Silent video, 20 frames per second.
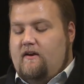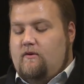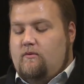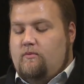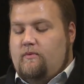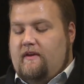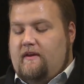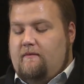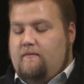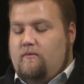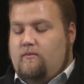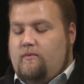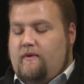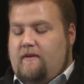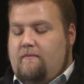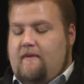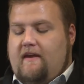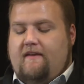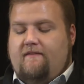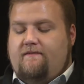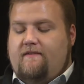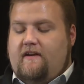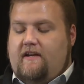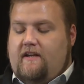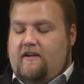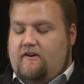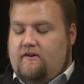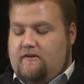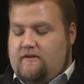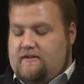we make
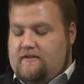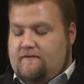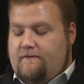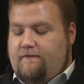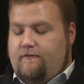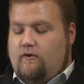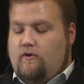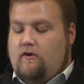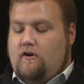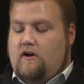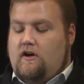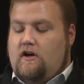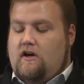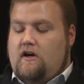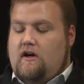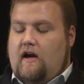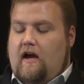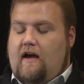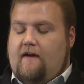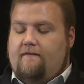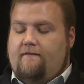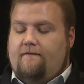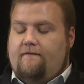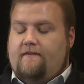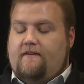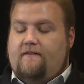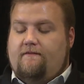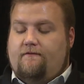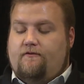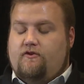videos for
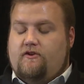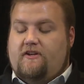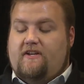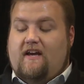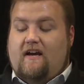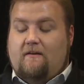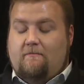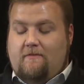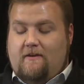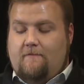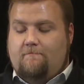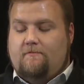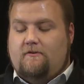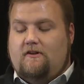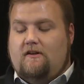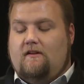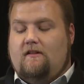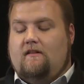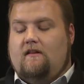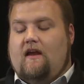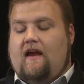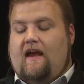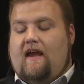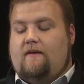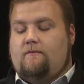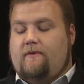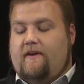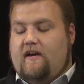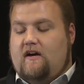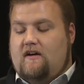young people,
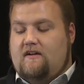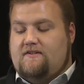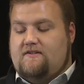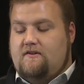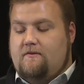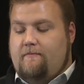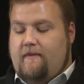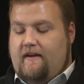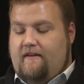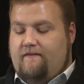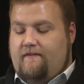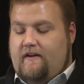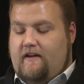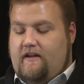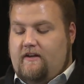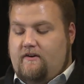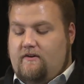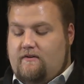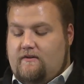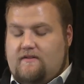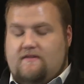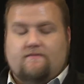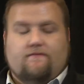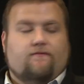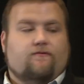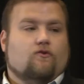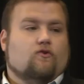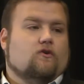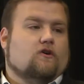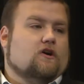and we also make videos
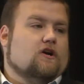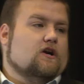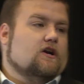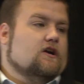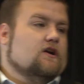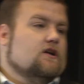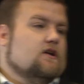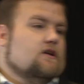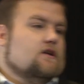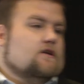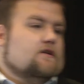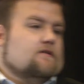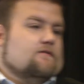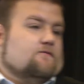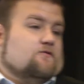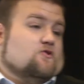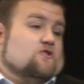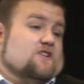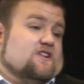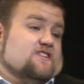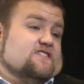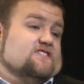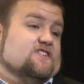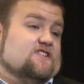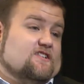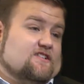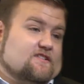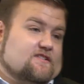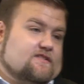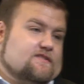for
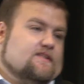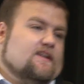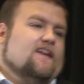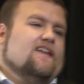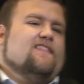adults.